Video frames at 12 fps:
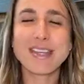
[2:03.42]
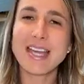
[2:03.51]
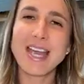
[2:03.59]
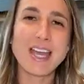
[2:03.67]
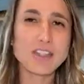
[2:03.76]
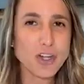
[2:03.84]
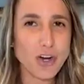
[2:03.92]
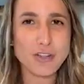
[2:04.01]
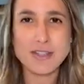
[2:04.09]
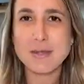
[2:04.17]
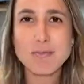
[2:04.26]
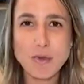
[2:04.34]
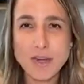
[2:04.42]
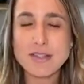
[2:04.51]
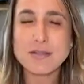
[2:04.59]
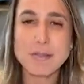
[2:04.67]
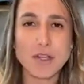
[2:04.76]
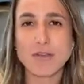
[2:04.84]
it's hard. Some
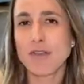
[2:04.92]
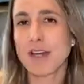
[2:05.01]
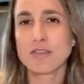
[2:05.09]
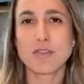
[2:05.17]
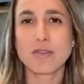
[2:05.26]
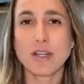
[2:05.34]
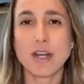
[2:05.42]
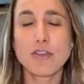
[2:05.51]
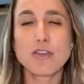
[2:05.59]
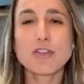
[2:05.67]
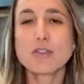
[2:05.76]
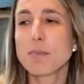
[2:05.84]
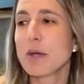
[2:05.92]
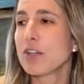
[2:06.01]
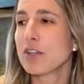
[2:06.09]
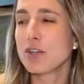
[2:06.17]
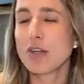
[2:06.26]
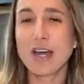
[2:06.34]
brands melt faster than others,
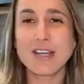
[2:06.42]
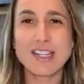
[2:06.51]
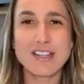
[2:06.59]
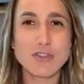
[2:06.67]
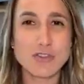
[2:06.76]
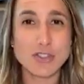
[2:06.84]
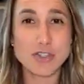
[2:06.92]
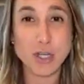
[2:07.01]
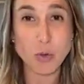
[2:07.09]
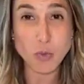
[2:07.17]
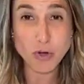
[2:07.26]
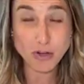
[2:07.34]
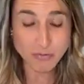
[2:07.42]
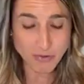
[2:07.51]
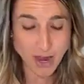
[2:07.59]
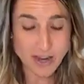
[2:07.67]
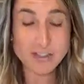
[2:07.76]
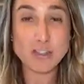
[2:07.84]
but you got to either just like work
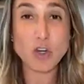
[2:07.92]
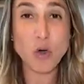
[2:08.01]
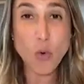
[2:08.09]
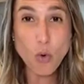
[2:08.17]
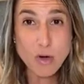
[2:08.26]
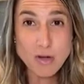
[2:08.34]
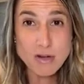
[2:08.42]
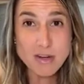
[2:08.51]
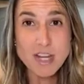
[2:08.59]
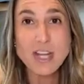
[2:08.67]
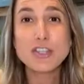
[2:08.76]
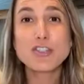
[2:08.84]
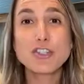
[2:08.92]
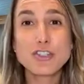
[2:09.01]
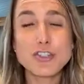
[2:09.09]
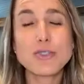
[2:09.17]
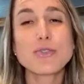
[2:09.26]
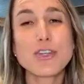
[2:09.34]
fast or
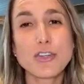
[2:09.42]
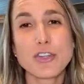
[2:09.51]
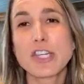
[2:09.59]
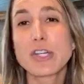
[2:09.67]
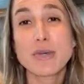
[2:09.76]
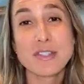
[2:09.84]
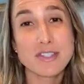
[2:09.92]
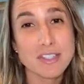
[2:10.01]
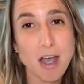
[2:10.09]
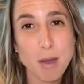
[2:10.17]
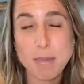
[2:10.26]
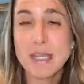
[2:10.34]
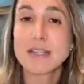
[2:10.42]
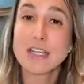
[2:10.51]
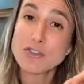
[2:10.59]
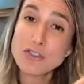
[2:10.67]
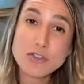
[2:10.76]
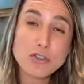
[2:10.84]
just use our cookie dough as a topping. Like
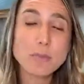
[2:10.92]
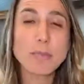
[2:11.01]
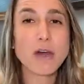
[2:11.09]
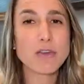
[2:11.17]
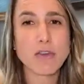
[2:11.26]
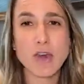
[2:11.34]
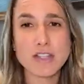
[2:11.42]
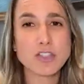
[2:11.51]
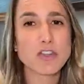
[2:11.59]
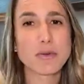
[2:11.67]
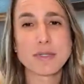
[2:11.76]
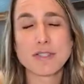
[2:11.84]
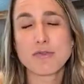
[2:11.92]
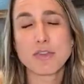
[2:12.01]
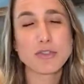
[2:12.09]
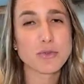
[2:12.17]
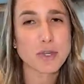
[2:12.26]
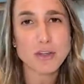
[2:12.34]
scoop out your ice cream as if
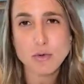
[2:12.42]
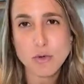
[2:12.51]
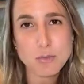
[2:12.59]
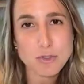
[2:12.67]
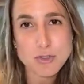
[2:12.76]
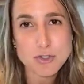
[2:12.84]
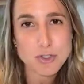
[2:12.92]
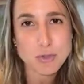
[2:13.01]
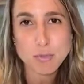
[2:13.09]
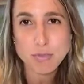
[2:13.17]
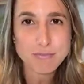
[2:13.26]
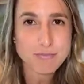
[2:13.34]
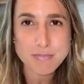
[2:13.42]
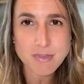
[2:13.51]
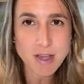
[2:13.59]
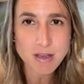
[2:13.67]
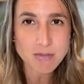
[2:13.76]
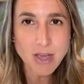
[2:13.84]
you're doing a normal scoop
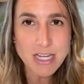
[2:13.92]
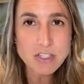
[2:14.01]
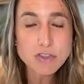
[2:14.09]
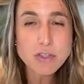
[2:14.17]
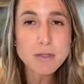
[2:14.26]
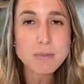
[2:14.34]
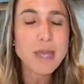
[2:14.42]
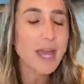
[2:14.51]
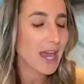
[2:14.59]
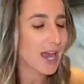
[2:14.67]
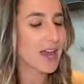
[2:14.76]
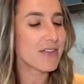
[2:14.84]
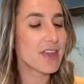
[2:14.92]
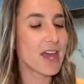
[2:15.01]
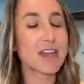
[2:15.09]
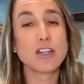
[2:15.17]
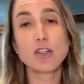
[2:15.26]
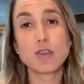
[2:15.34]
of ice cream, and
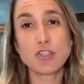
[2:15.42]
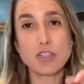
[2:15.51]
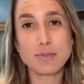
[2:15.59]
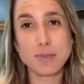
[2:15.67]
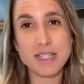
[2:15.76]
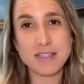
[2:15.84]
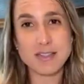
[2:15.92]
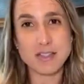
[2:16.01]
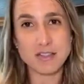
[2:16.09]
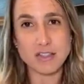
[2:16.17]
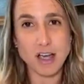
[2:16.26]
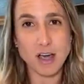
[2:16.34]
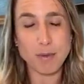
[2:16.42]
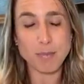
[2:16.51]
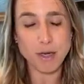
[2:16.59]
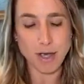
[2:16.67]
then you can just place this on top